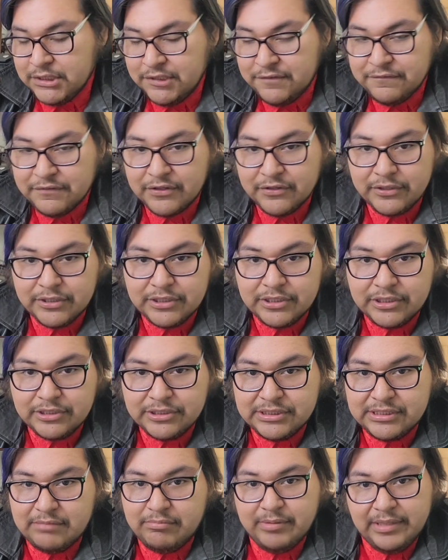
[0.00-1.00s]
of her and
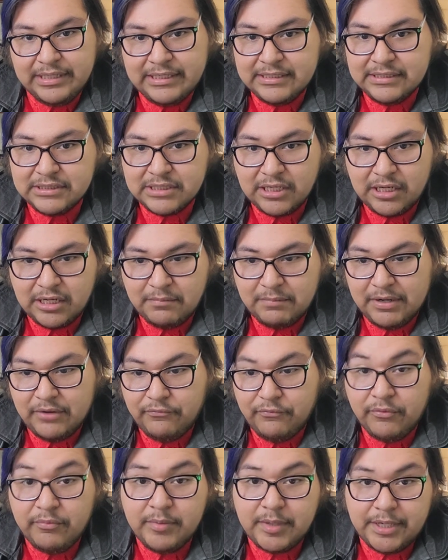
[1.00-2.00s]
her siblings on
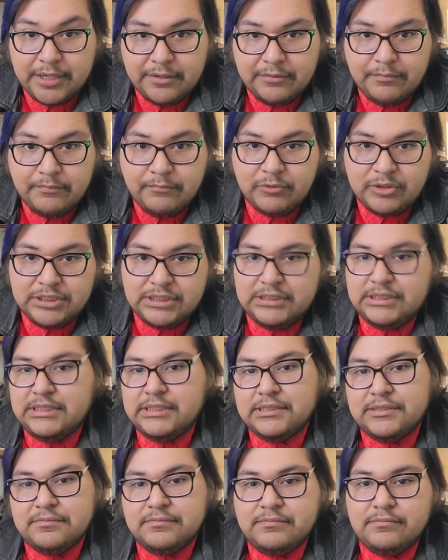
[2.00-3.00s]
Mount Rubidoux, which is
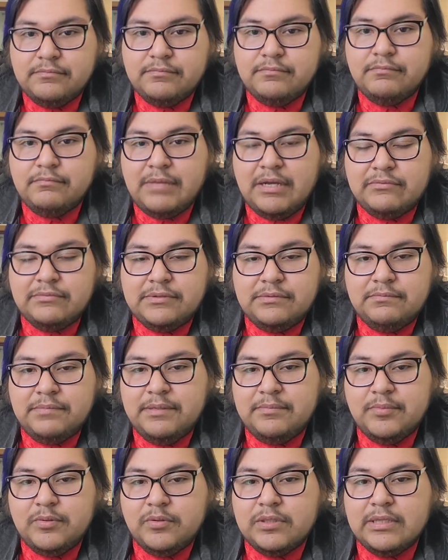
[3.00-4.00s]
this mountain
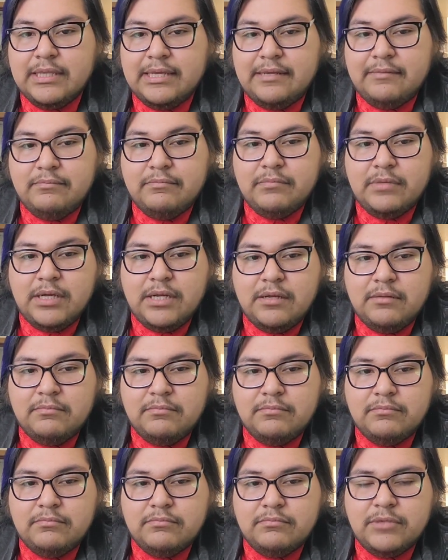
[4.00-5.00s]
people climb.
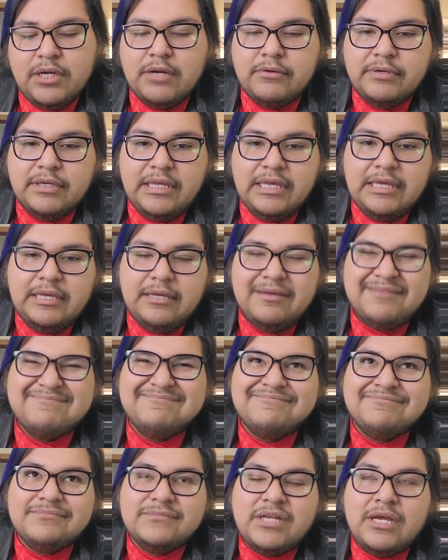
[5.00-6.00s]
Not really
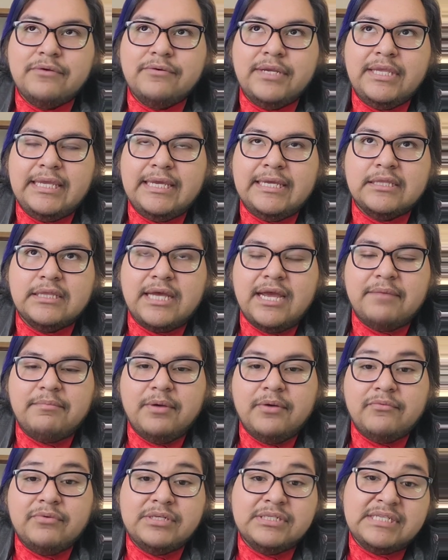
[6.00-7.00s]

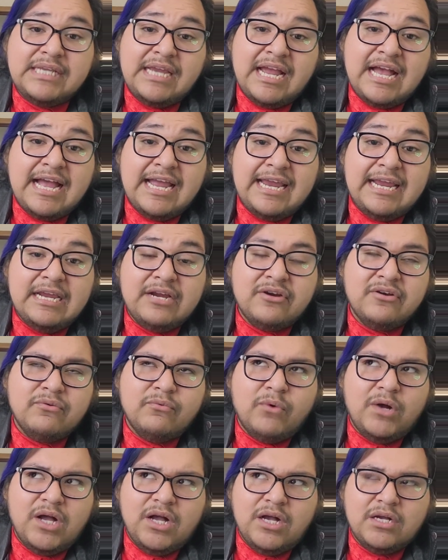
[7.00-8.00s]
climb. I want to say hike or
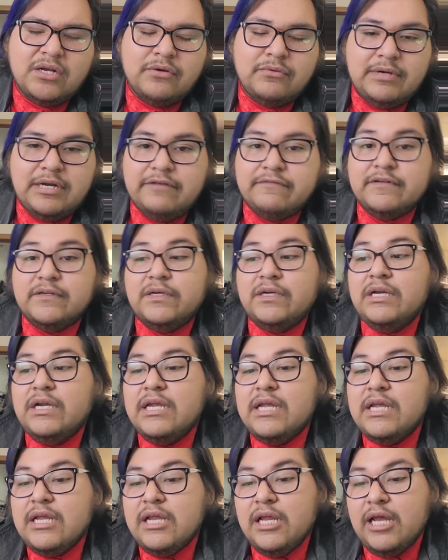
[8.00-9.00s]
walk, whatever.
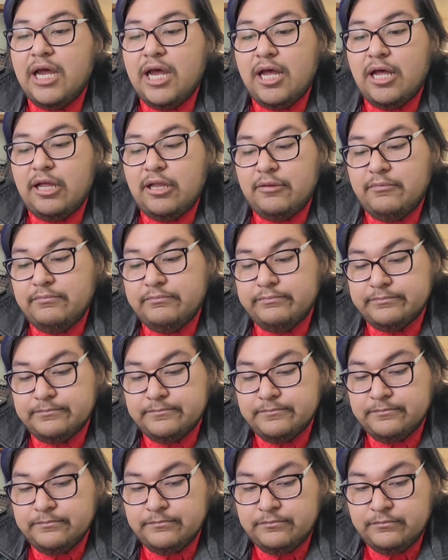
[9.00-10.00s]

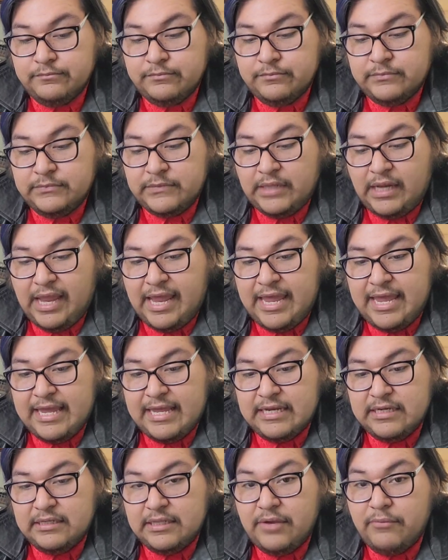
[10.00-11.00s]

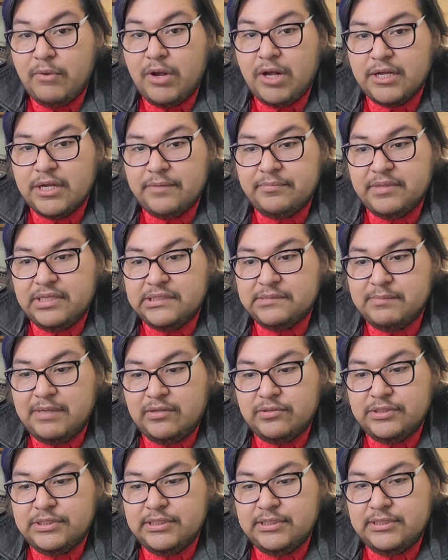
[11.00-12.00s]
And they walk up this
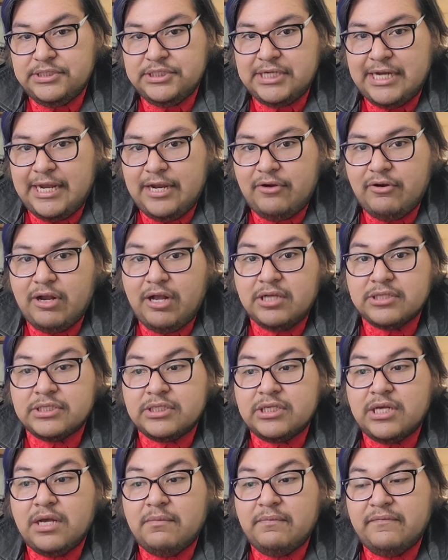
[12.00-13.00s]
mountain to this giant cross
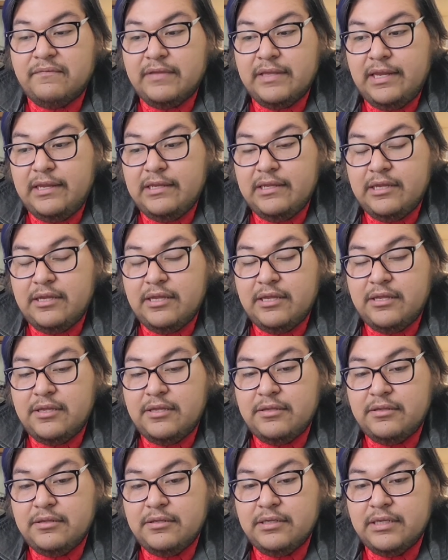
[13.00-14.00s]
on top of
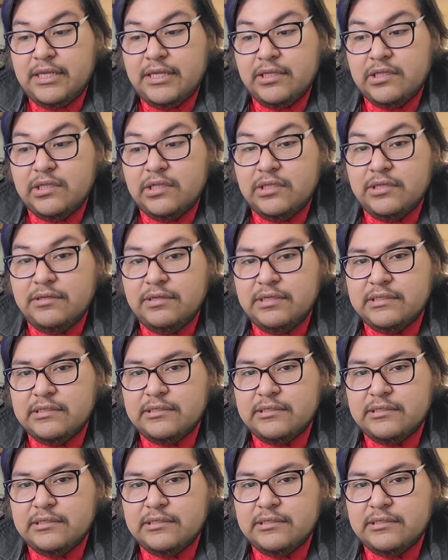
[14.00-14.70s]
a hill,